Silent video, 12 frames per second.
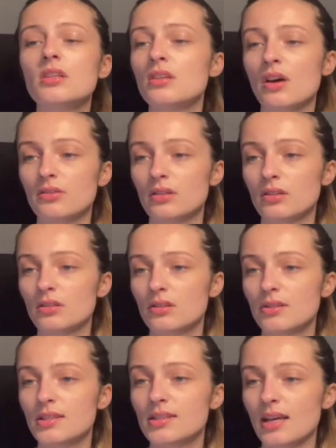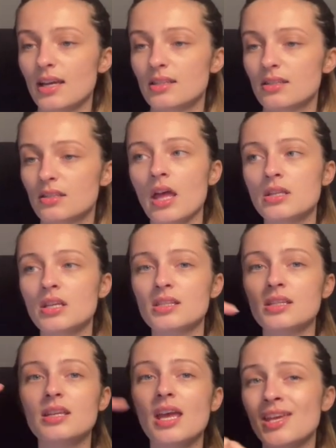another site. It
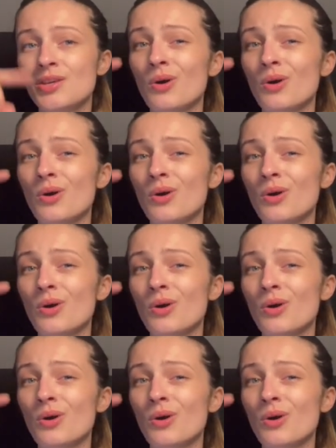doesn't take you